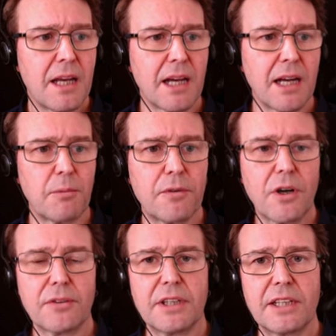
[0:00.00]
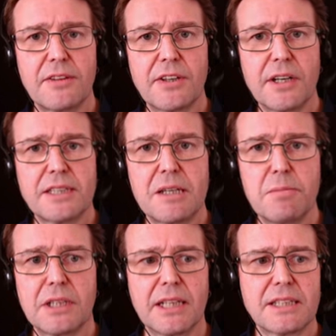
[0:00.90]
Uh, we've got the 30
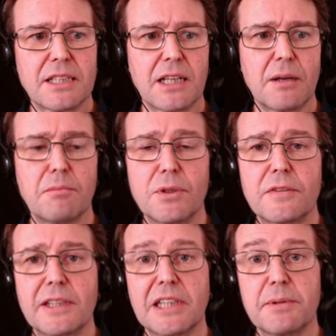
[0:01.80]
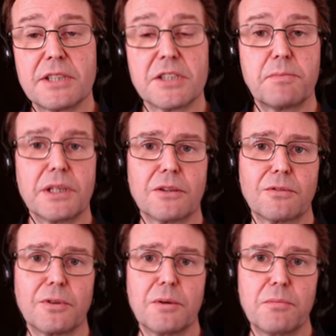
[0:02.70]
minute uh, movie limit has been
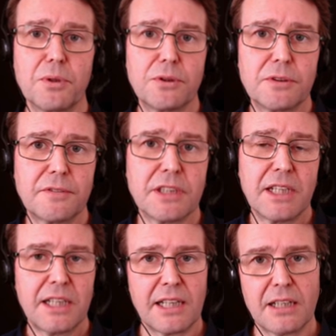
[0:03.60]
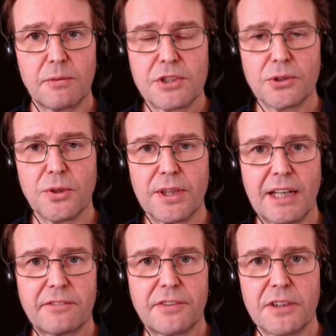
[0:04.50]
removed. Uh, we saw
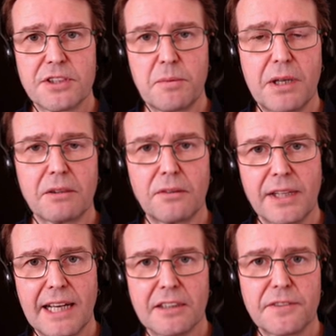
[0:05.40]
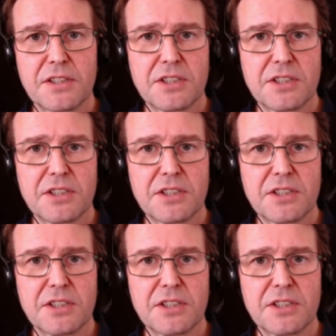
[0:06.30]
that first appear on the Alpha